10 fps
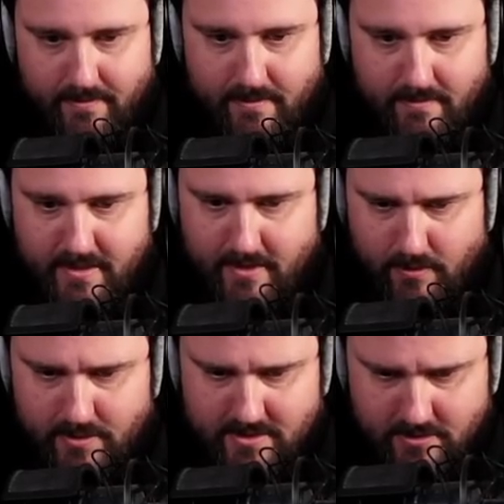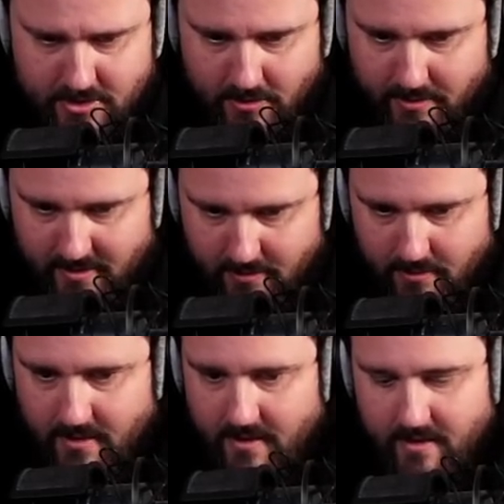We are also showing you
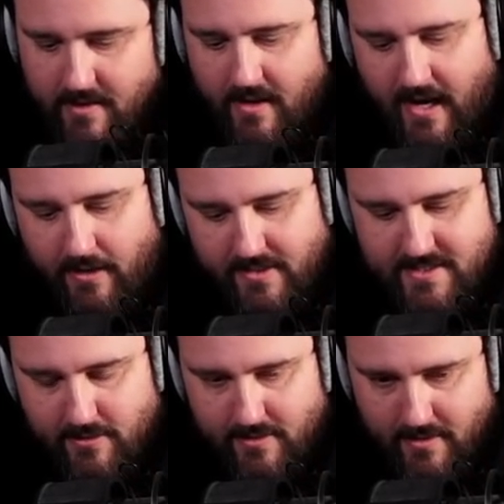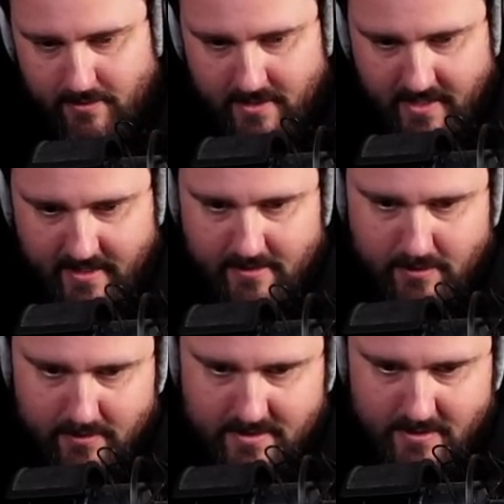how this is gonna look like.
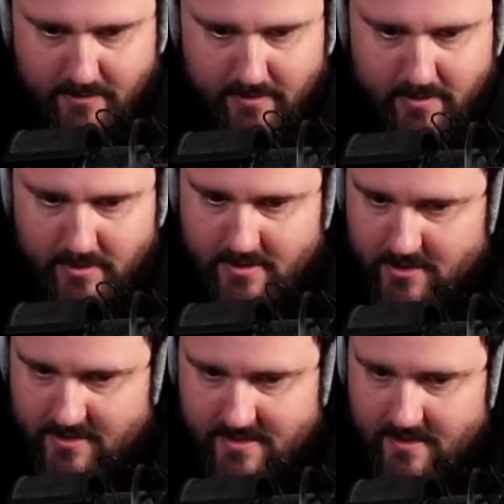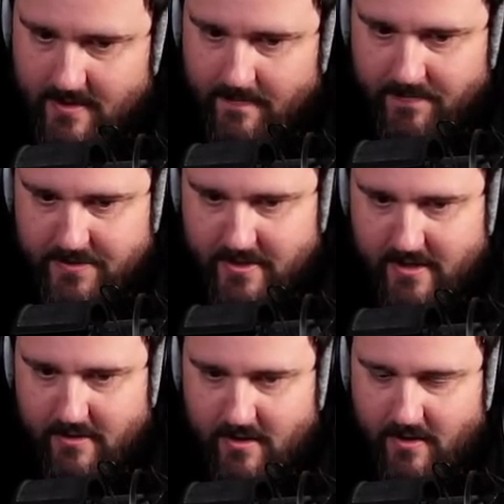So I'm gonna just trigger
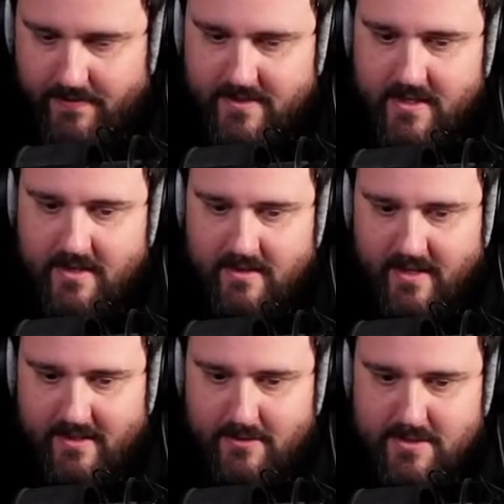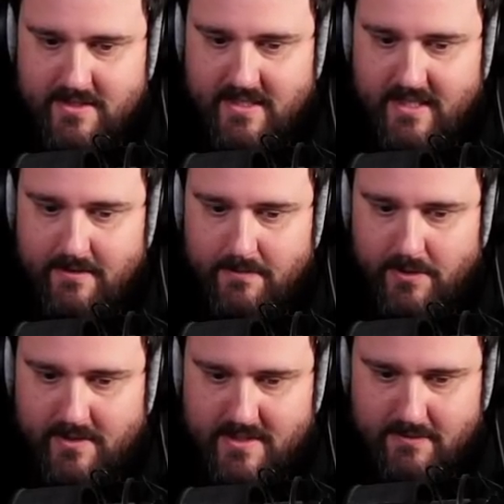a hunt and you see what
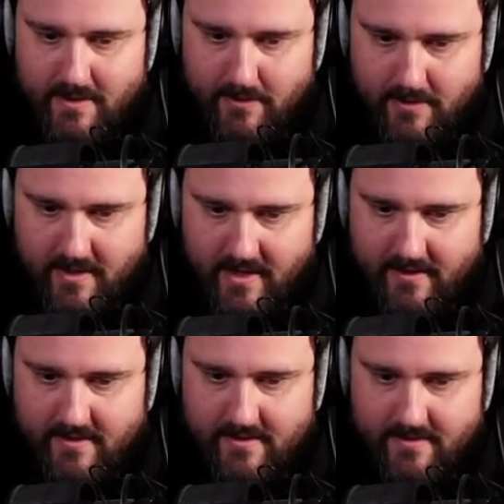this will look like.